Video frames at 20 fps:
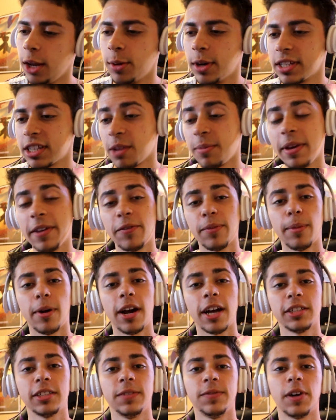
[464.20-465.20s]
Anyways, it's gonna be it for
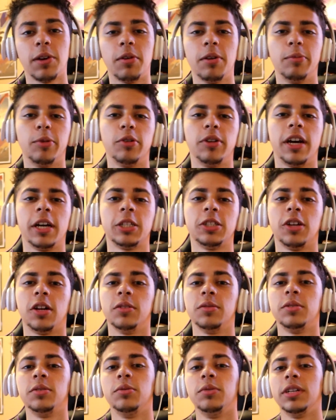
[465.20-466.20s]
my reaction. If y'all want more reaction,
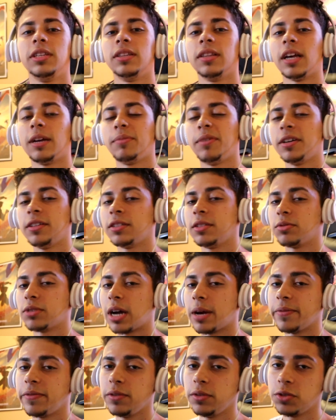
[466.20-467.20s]
y'all know to do. Hit the like button,
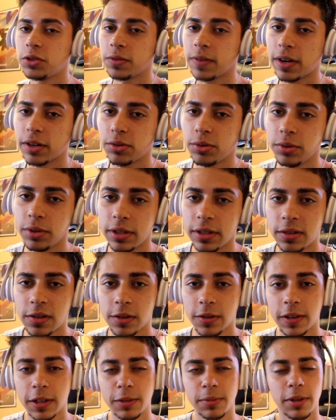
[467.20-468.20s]
subscribe if you're new to my crew. There's
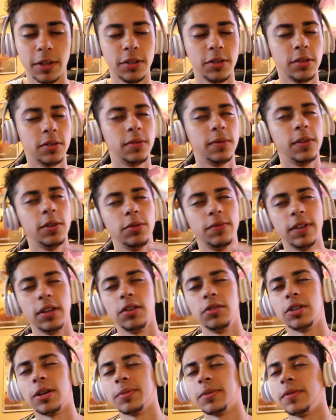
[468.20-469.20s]
no catch button, another good
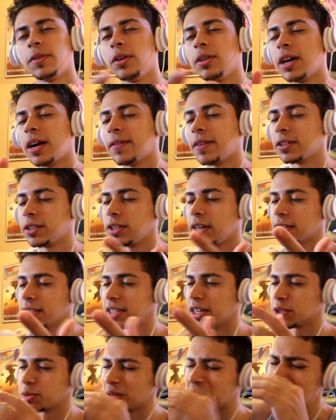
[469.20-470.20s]
video drops. We go live. I'll see you guys
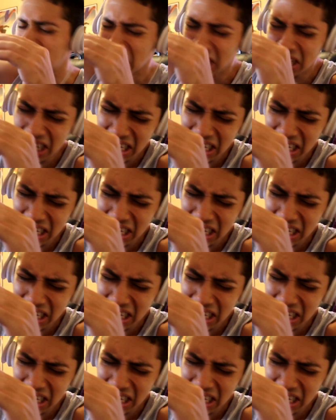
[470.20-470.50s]
in the next one.